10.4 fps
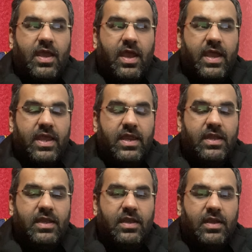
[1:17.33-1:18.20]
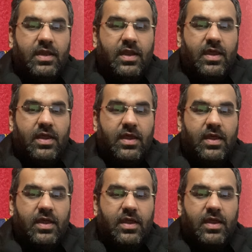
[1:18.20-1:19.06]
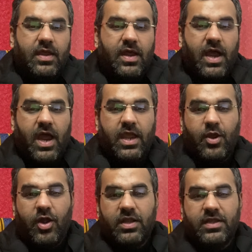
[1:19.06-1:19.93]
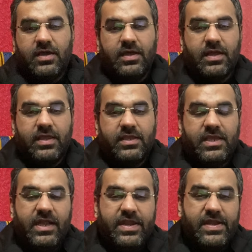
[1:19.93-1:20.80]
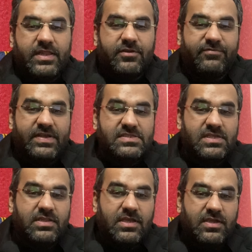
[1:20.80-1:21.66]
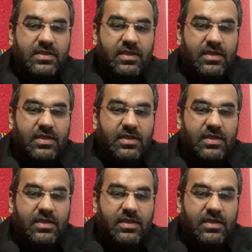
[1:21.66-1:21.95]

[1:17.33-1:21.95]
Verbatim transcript: And I got yet another fancy thing